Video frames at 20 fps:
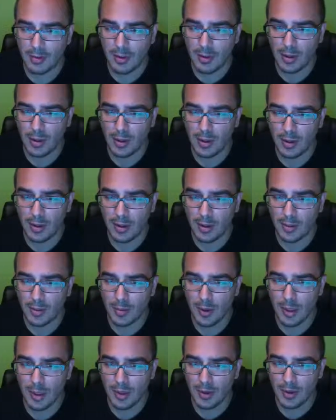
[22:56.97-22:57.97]
here, a
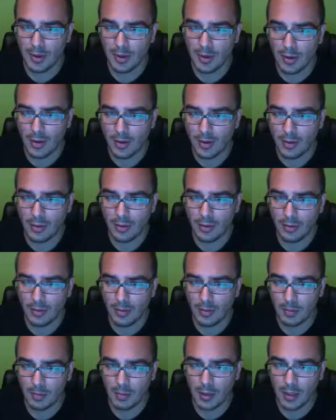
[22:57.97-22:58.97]
product that you use,
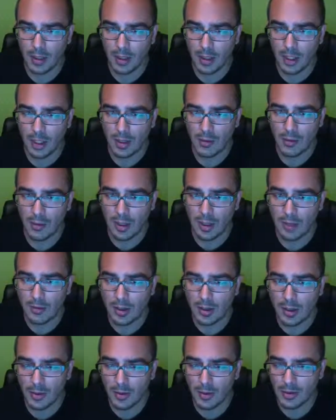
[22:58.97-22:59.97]
and you made a
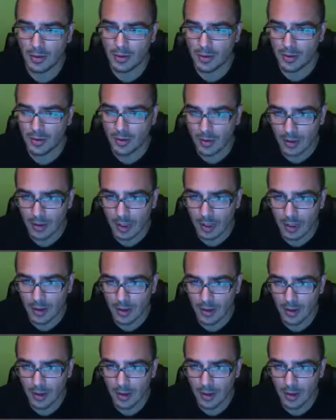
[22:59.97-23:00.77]
video, which is great.